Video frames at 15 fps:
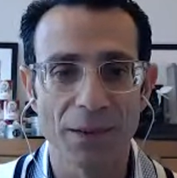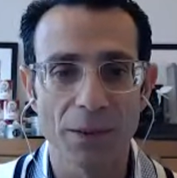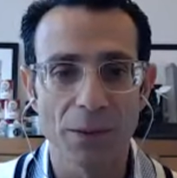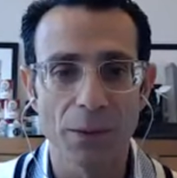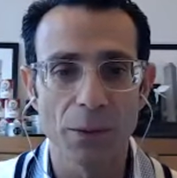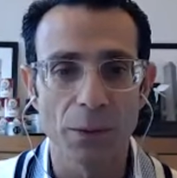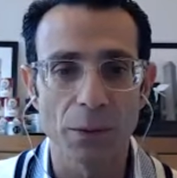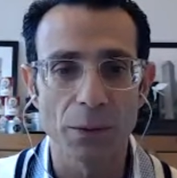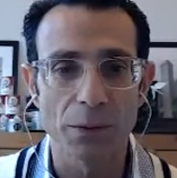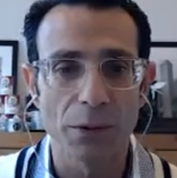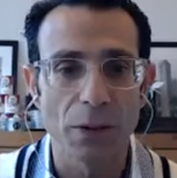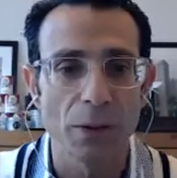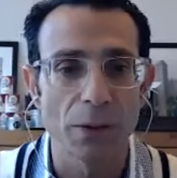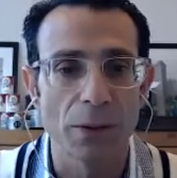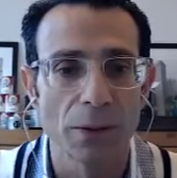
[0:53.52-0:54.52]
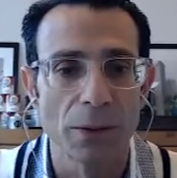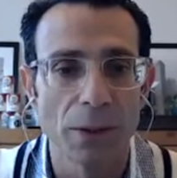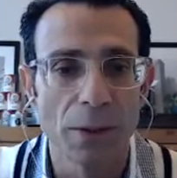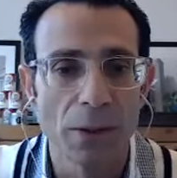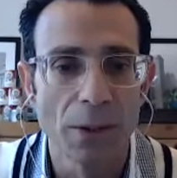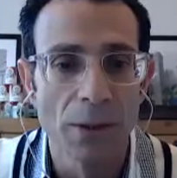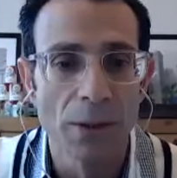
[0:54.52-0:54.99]
Cool. So,
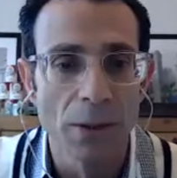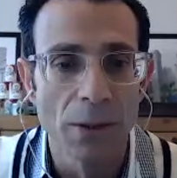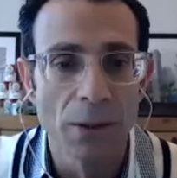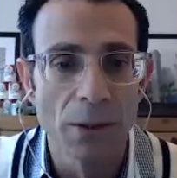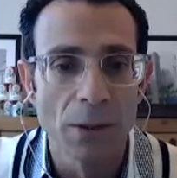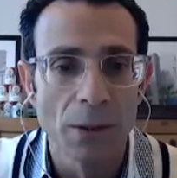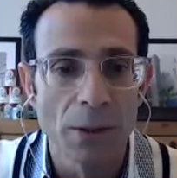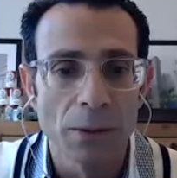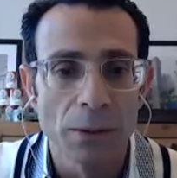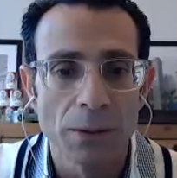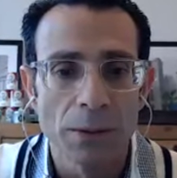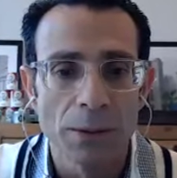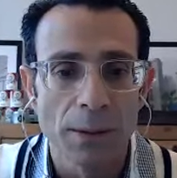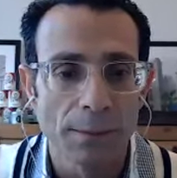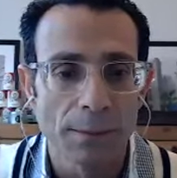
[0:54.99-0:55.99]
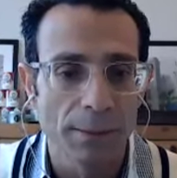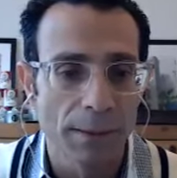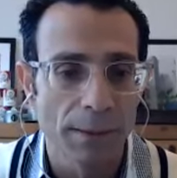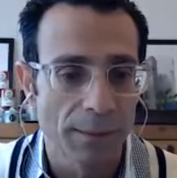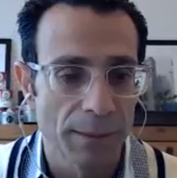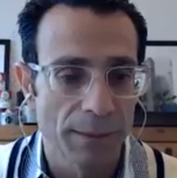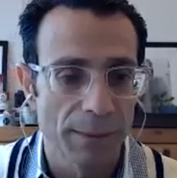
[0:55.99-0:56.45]
dum dum
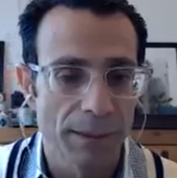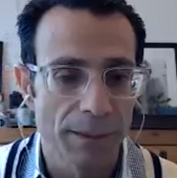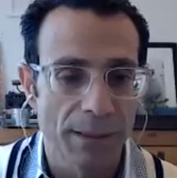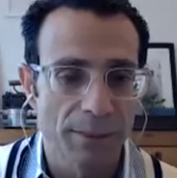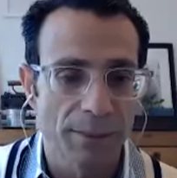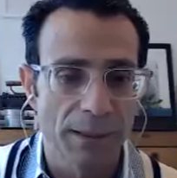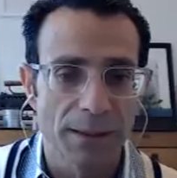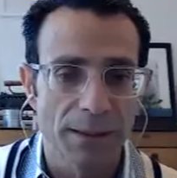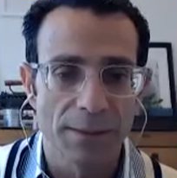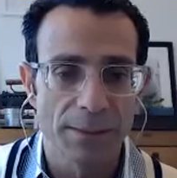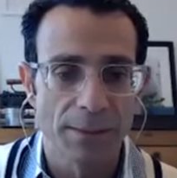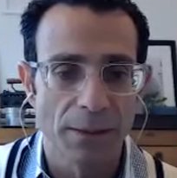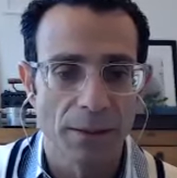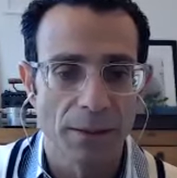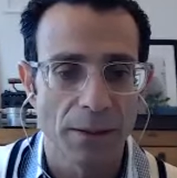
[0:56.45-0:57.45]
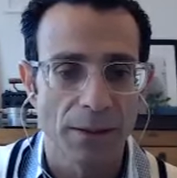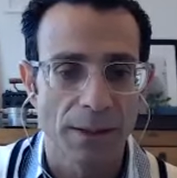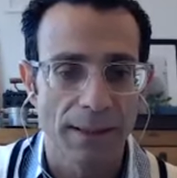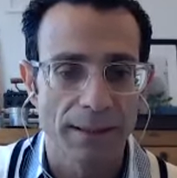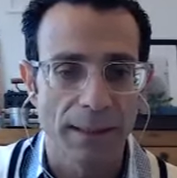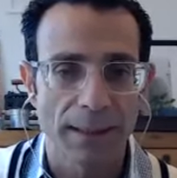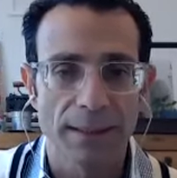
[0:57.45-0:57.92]
dum dum dum dum dum. All
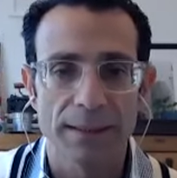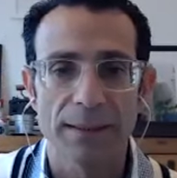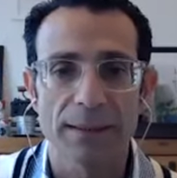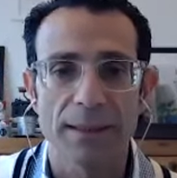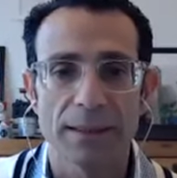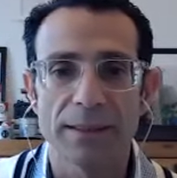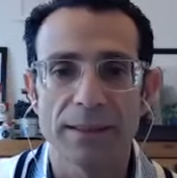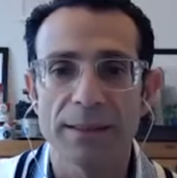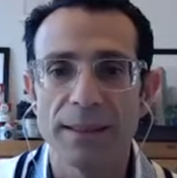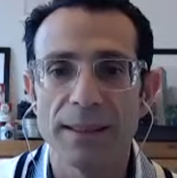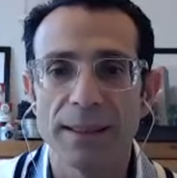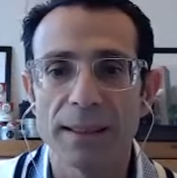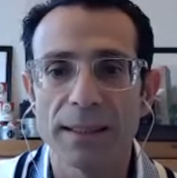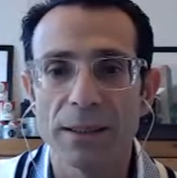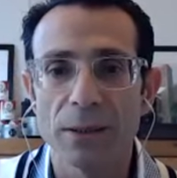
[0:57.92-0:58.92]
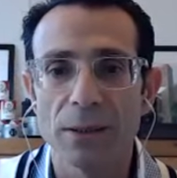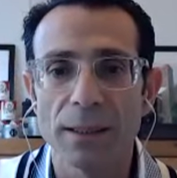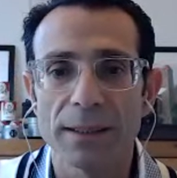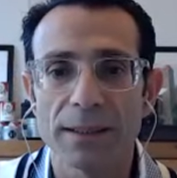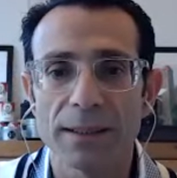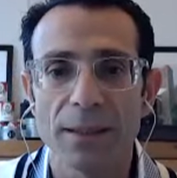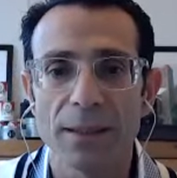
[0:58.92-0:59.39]
right, I can start seeing you
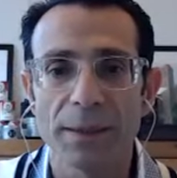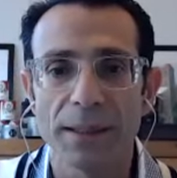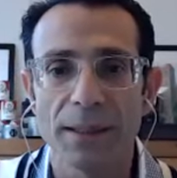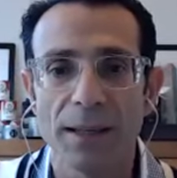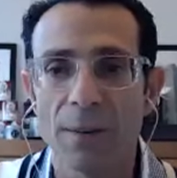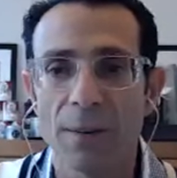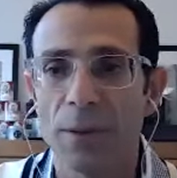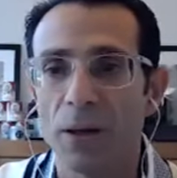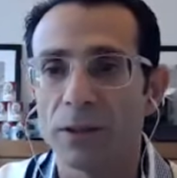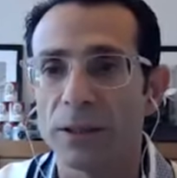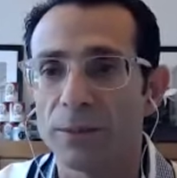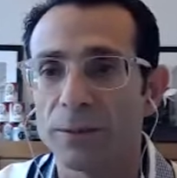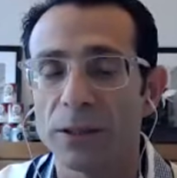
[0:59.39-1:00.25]
guys coming up. Awesome.